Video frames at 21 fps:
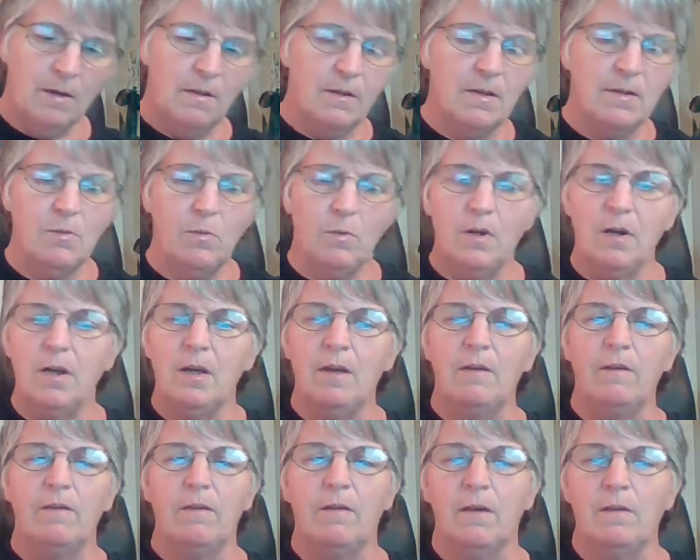This one
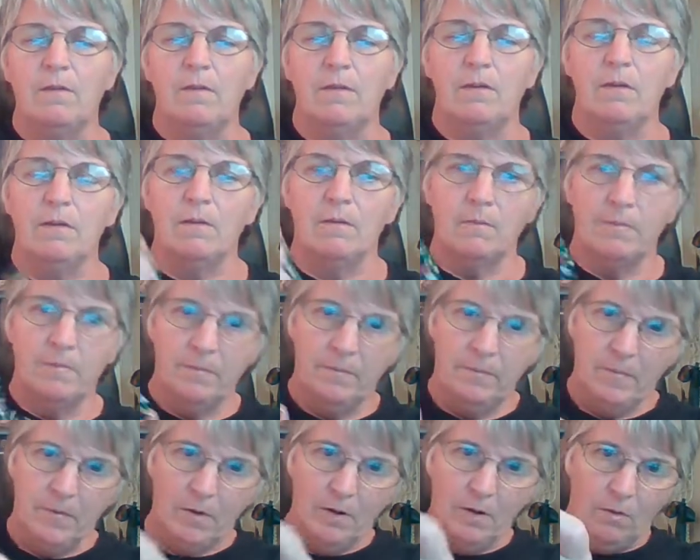has like the
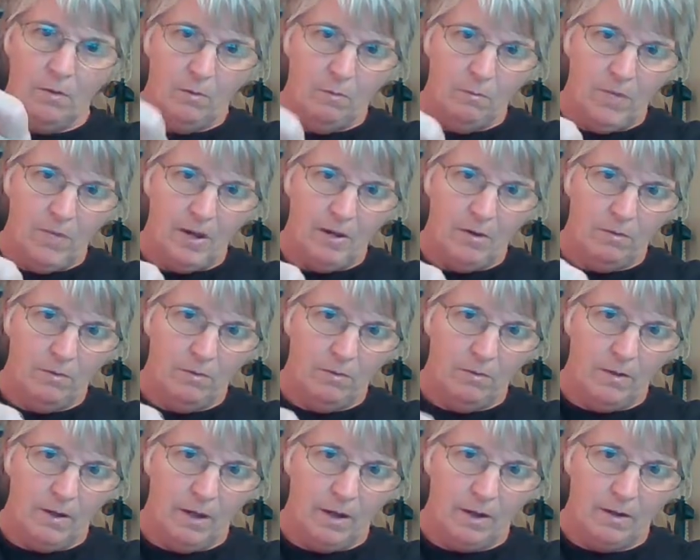little belt
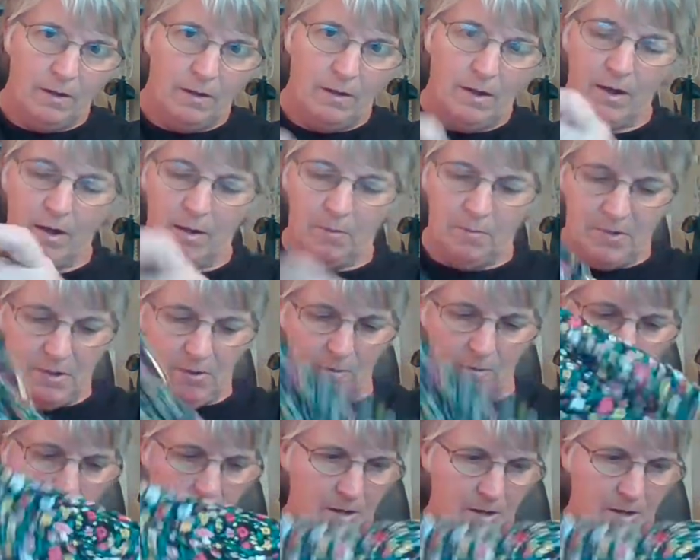that clamps on the